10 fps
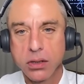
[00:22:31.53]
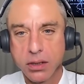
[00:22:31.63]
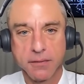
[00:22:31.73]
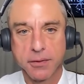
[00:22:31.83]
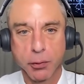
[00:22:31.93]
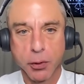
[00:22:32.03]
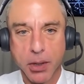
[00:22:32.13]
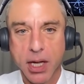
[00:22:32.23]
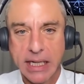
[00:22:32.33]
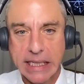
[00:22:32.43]
of the
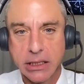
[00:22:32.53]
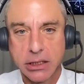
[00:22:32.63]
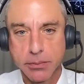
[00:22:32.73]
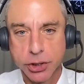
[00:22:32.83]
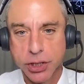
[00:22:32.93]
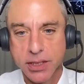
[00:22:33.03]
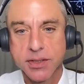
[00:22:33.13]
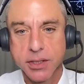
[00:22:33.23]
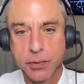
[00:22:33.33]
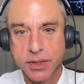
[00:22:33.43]
robotic killing machines
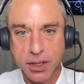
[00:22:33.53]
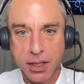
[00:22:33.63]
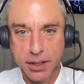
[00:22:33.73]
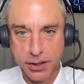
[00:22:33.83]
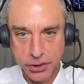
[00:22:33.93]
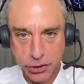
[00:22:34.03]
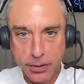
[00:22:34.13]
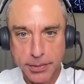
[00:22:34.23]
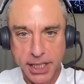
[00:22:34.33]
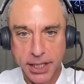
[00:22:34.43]
that we saw in the
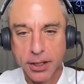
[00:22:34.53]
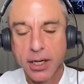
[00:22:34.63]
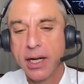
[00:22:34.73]
Terminator.